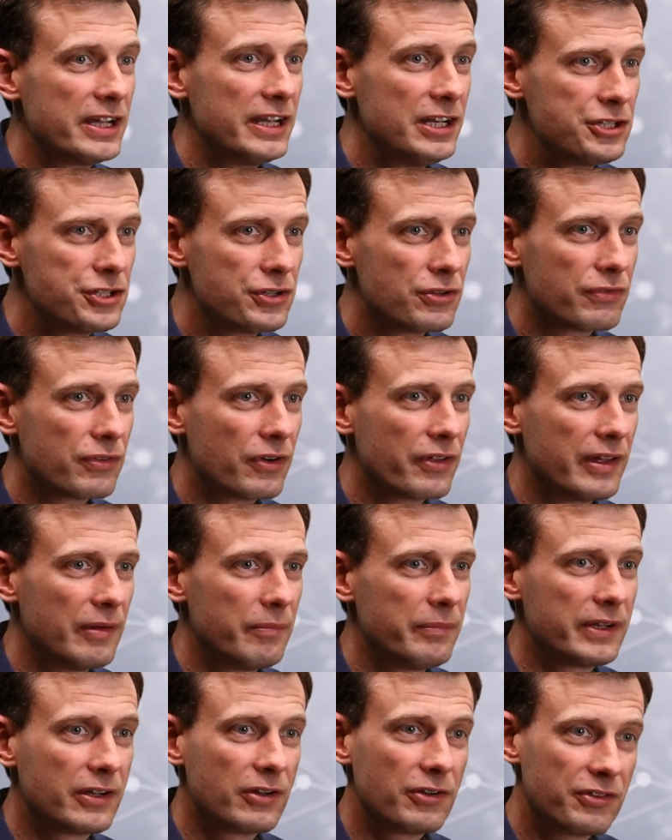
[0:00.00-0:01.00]
issue for them
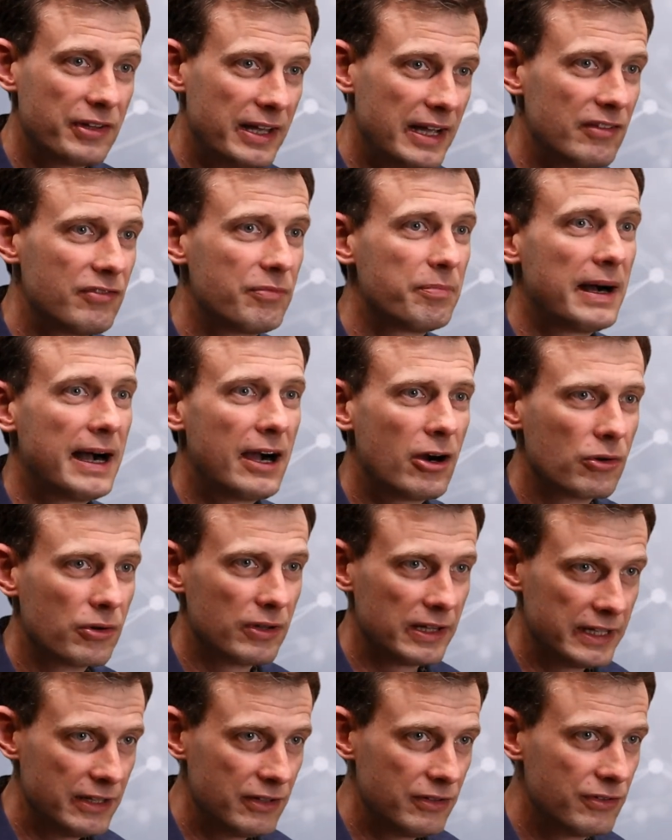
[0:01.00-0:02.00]
because they have power
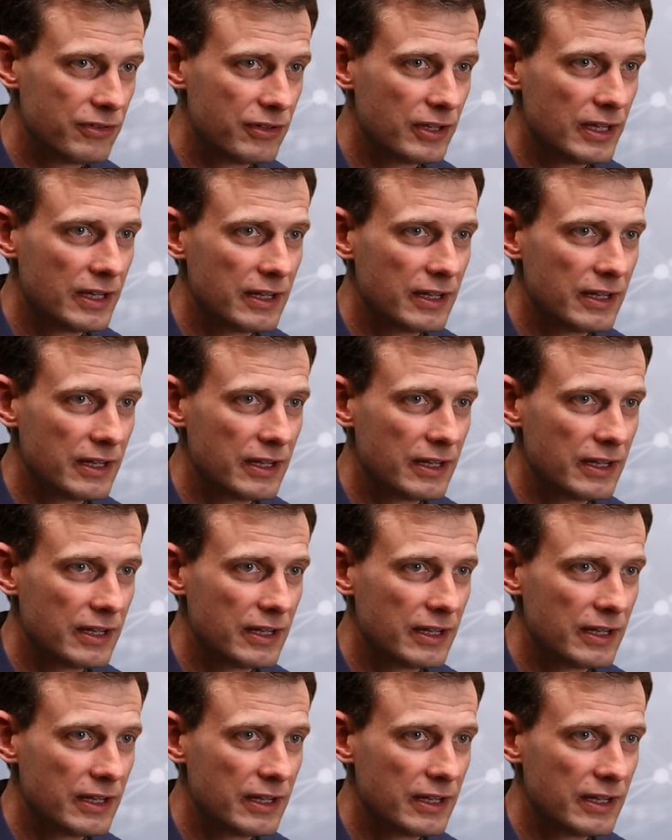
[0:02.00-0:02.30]
leads